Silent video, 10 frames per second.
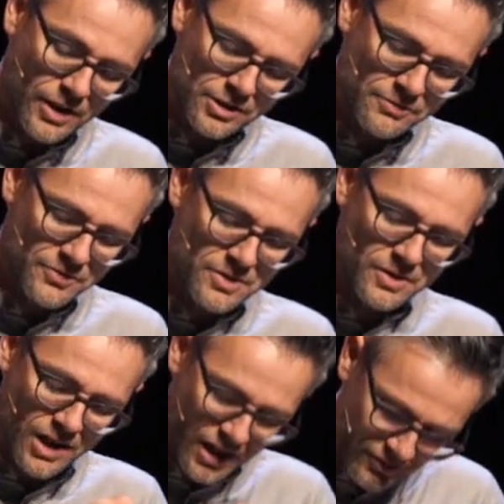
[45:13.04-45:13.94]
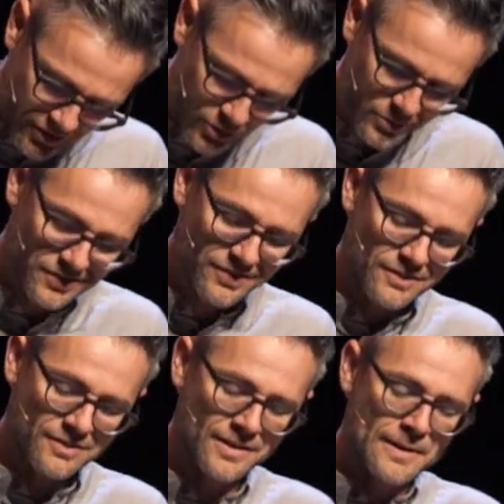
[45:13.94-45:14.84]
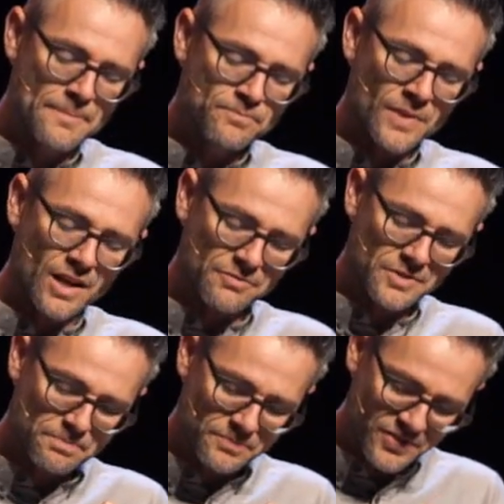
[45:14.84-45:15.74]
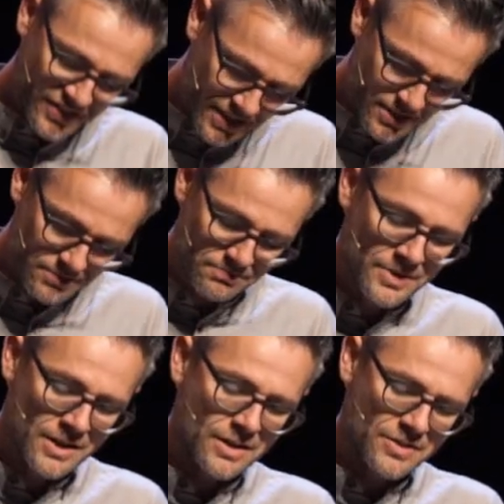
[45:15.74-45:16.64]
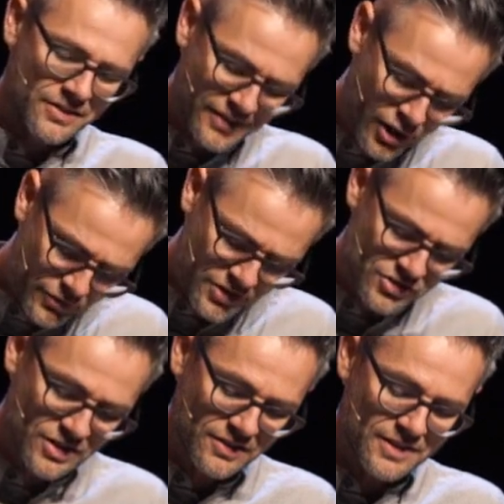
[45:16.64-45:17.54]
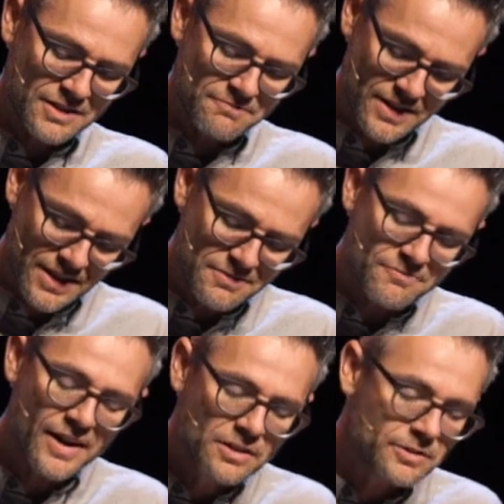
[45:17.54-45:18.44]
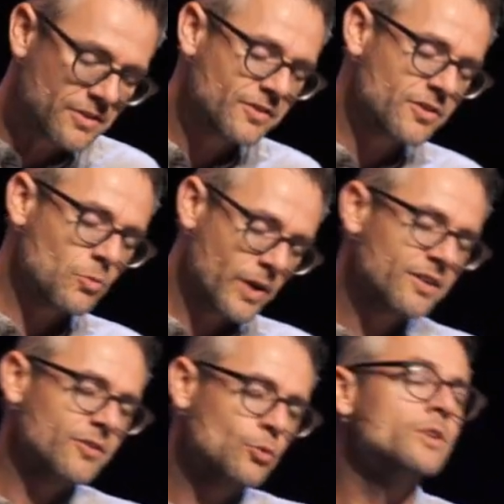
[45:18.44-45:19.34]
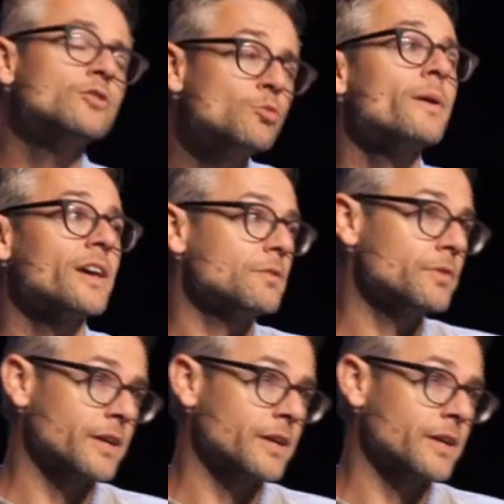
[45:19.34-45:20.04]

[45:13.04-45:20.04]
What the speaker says: all of the consequences of the sin and the selfishness and the violence and the ways that we do behave